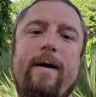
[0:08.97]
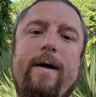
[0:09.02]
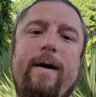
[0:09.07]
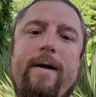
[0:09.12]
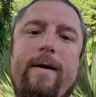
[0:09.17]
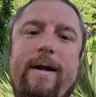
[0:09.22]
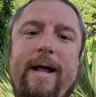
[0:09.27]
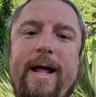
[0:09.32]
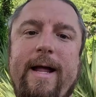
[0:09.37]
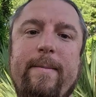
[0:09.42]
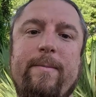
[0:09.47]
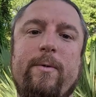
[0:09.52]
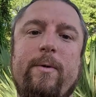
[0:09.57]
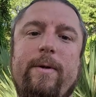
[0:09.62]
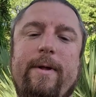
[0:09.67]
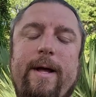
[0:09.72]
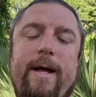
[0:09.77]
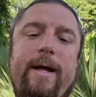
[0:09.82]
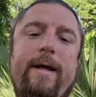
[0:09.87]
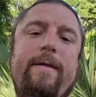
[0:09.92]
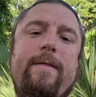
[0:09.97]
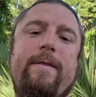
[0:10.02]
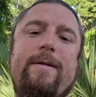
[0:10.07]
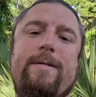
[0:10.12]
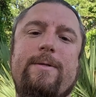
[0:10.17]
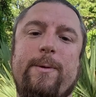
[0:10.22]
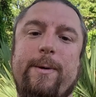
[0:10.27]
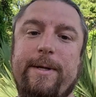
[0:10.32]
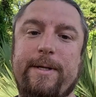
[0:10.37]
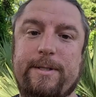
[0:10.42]
on April 8th,
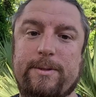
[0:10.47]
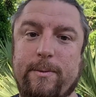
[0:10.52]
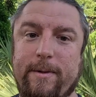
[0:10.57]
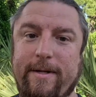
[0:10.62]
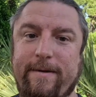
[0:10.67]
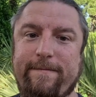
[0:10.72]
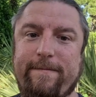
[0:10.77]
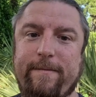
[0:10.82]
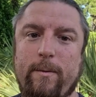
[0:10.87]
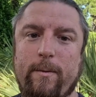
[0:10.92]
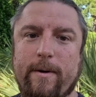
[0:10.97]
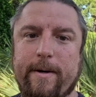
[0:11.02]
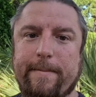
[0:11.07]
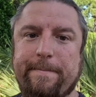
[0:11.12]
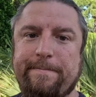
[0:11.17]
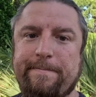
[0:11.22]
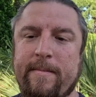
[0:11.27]
2024.